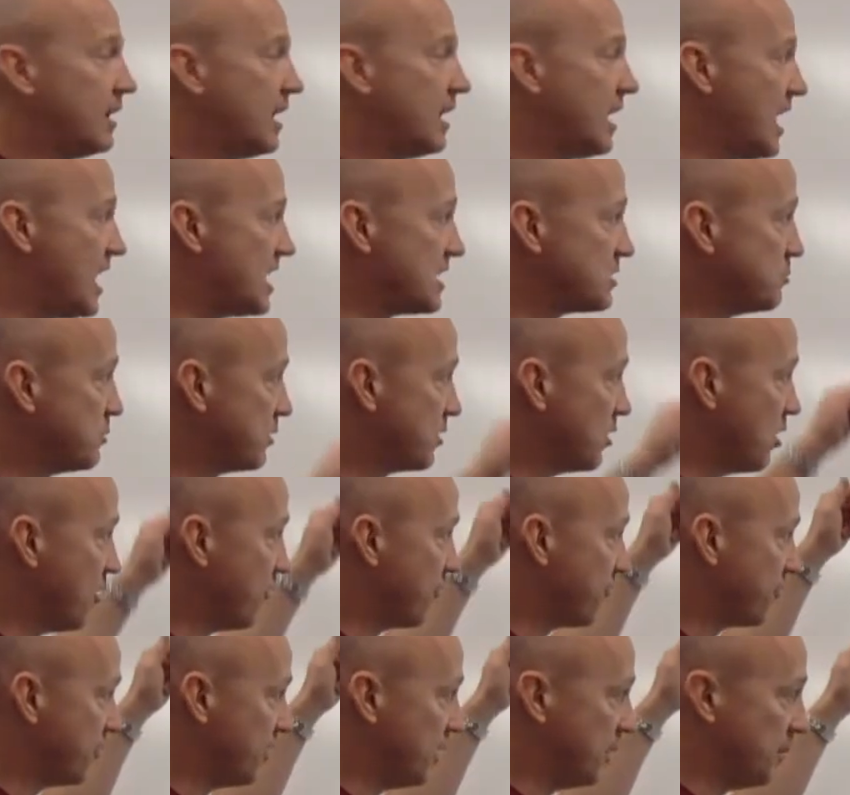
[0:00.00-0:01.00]
As we go
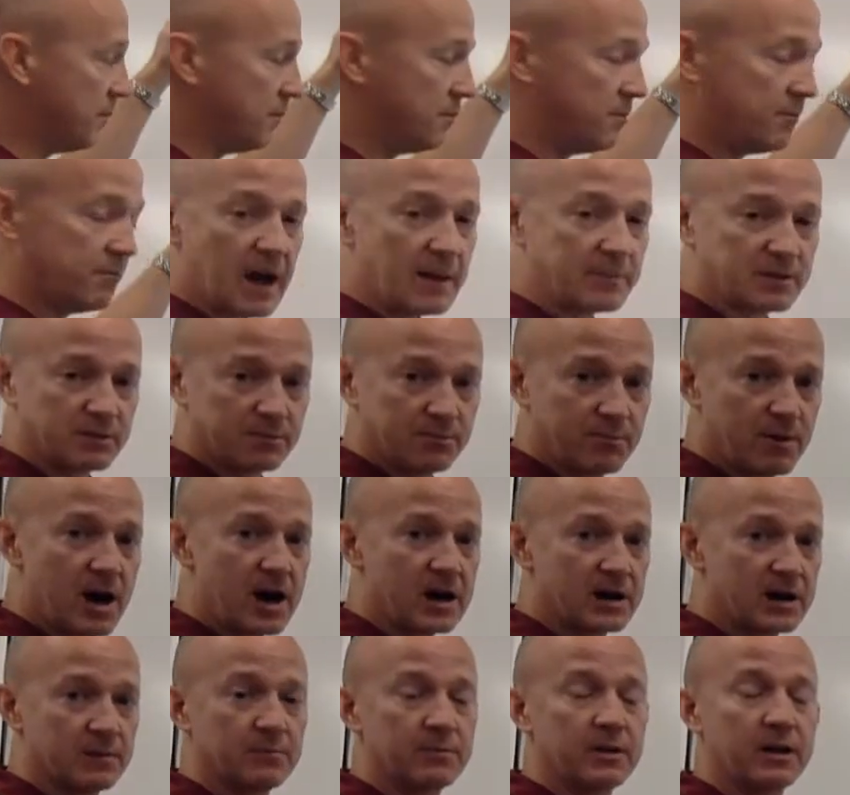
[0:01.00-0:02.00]
from top to
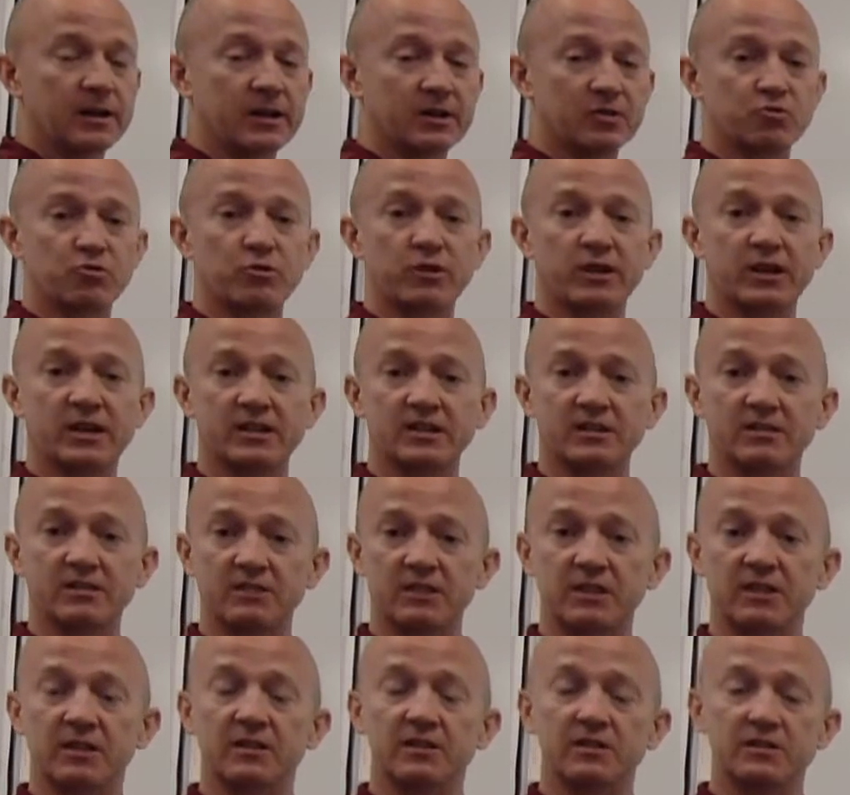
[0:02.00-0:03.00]
bottom,
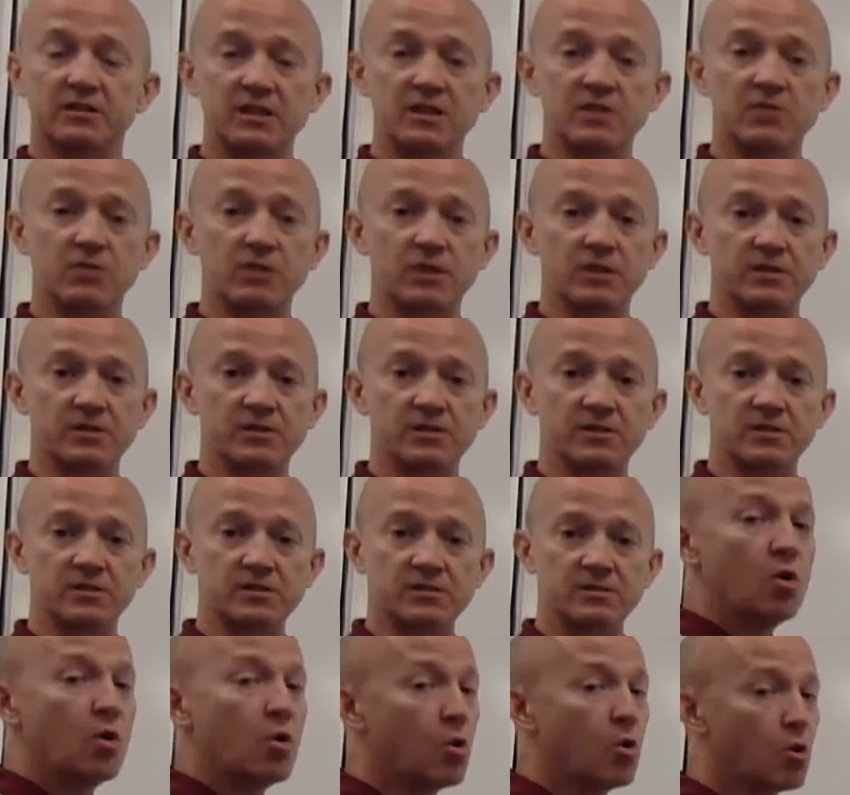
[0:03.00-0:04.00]
electronegativity
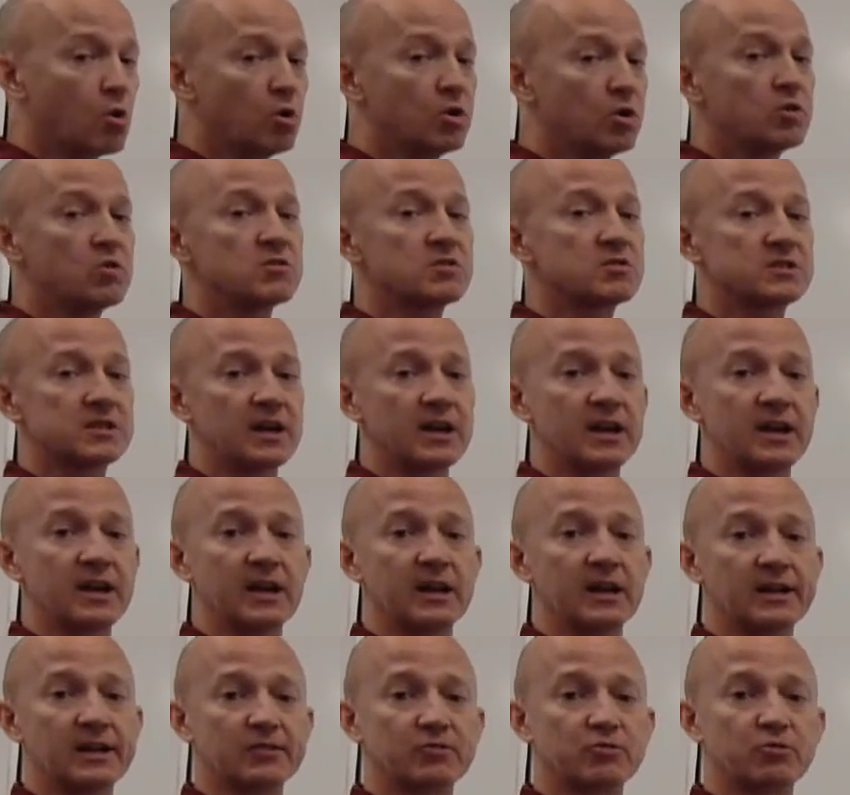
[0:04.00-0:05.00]
decreases. Or you can say
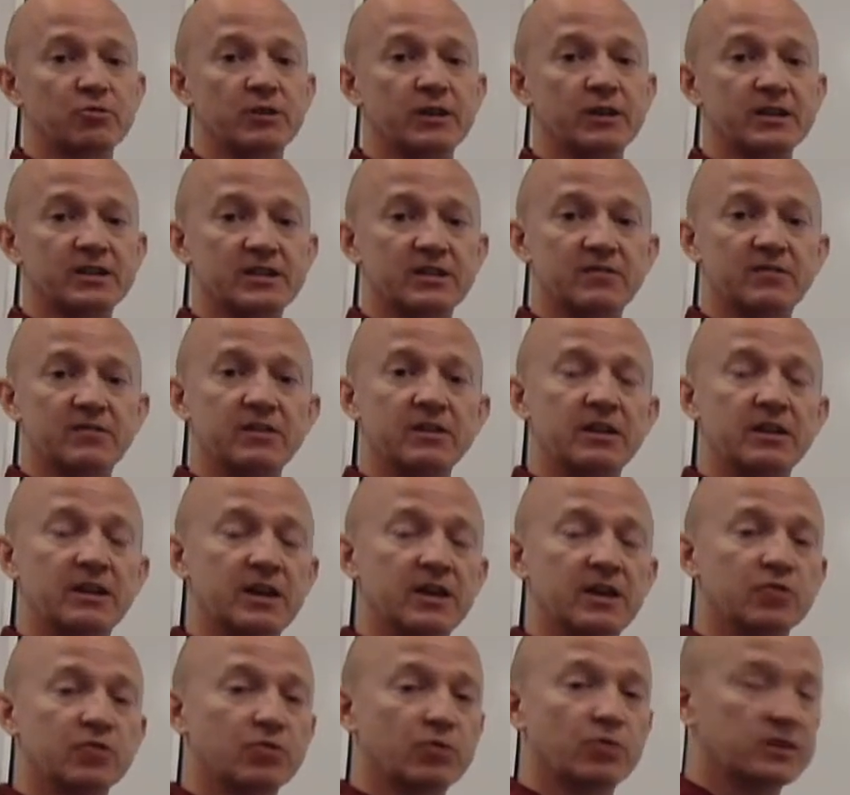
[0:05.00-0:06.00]
electronegativity
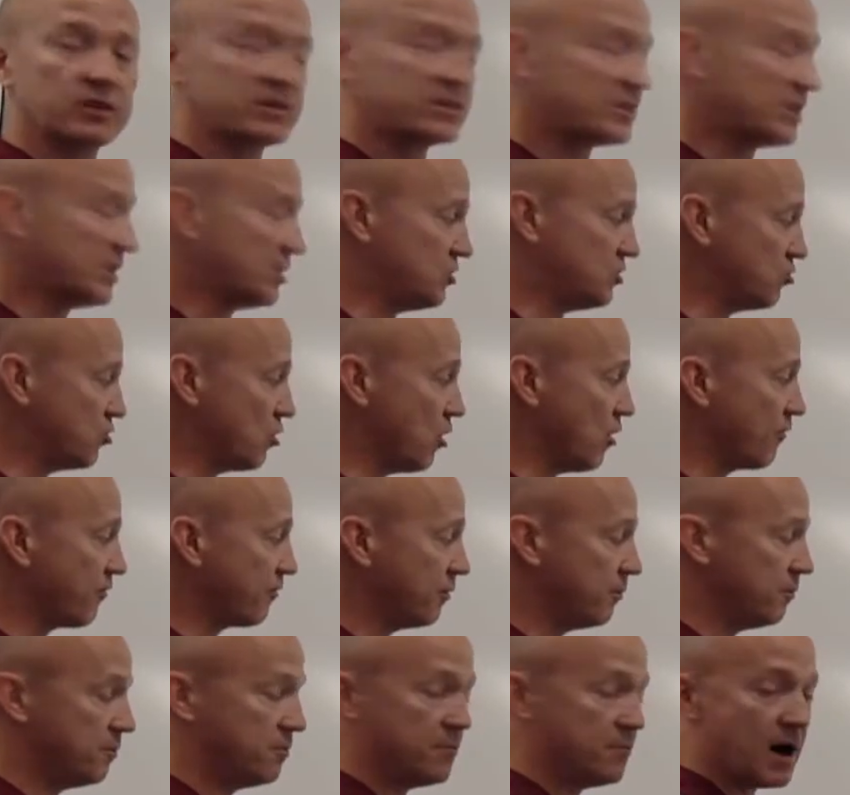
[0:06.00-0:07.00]
increases as you go
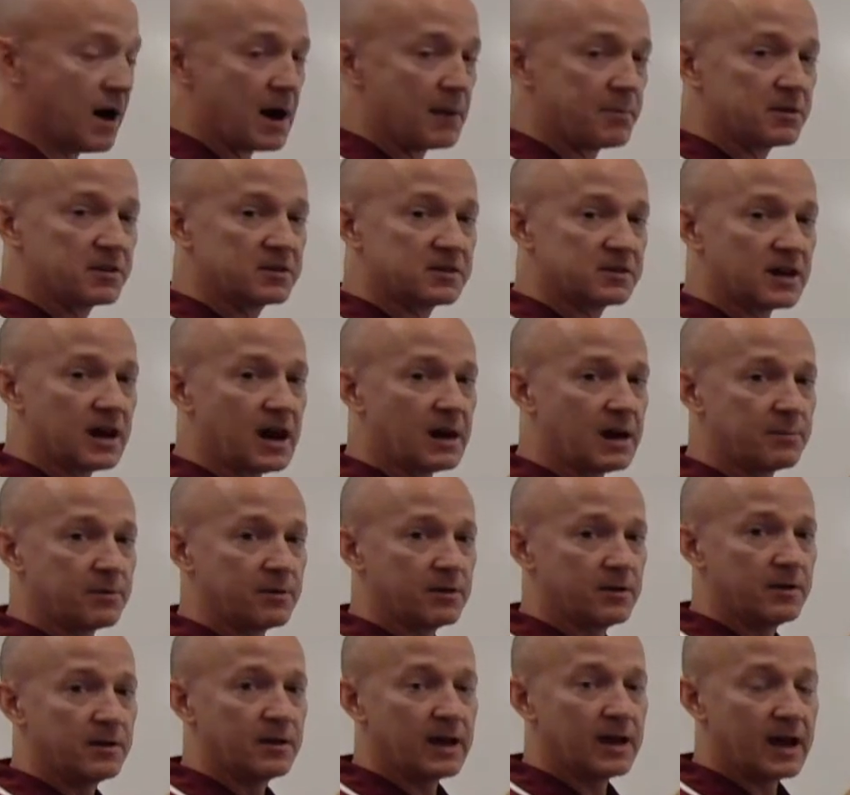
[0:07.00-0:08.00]
from bottom to
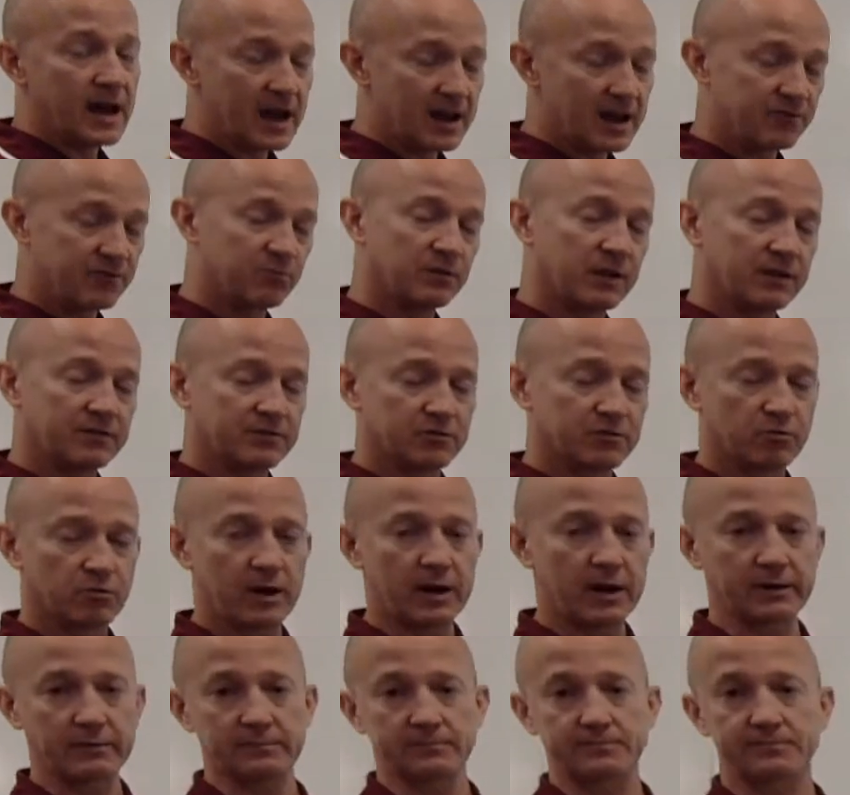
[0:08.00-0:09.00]
top and from left to
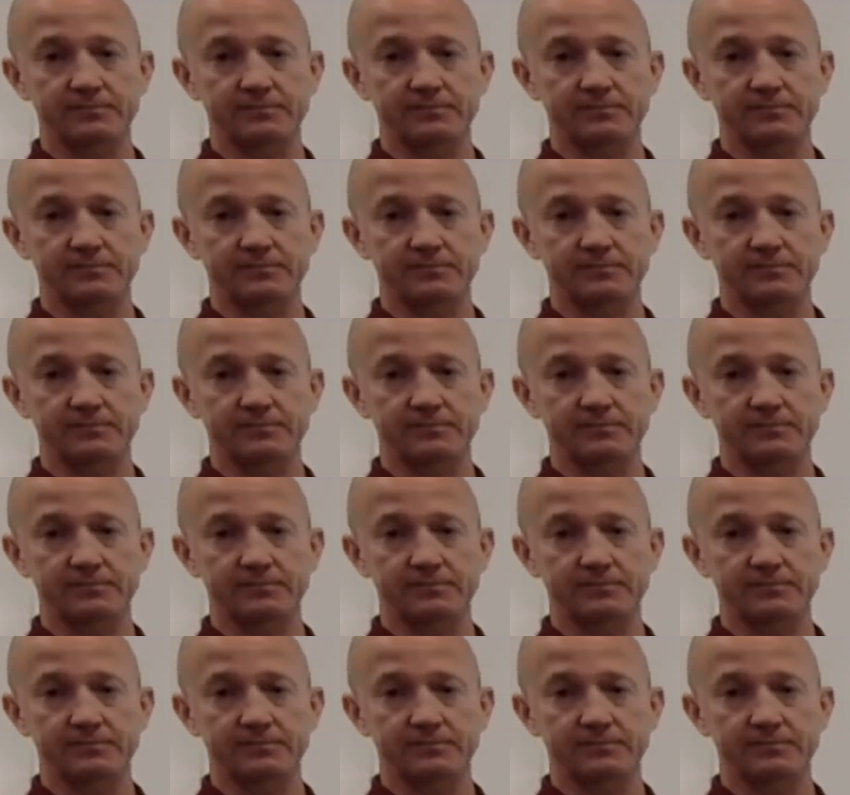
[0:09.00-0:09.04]
right.